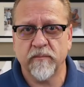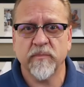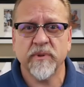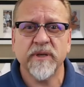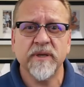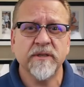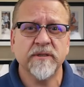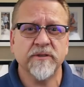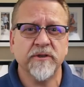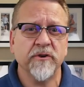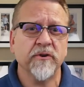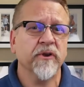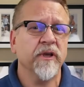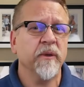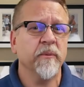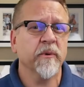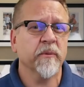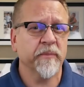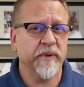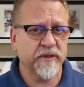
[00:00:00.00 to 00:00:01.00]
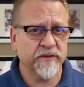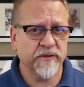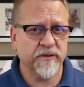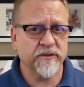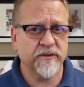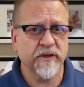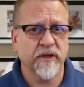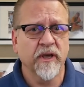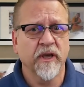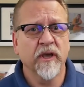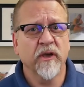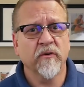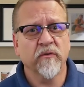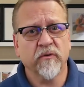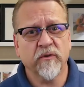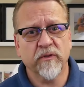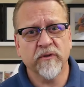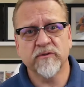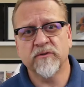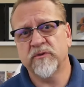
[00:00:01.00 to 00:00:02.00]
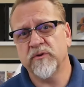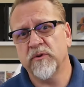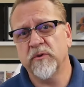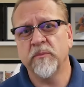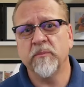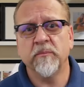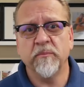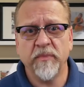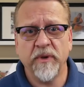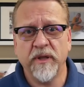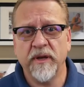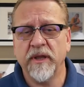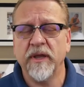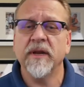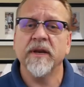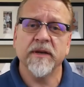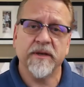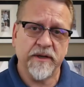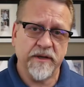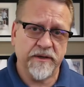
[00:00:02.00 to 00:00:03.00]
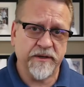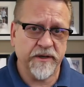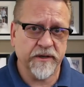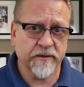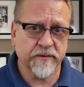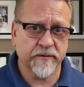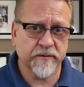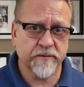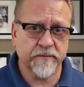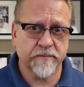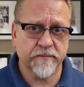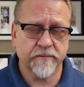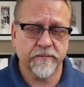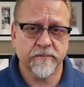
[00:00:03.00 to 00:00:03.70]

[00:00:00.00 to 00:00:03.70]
Please see your email message for the Zoom meeting details.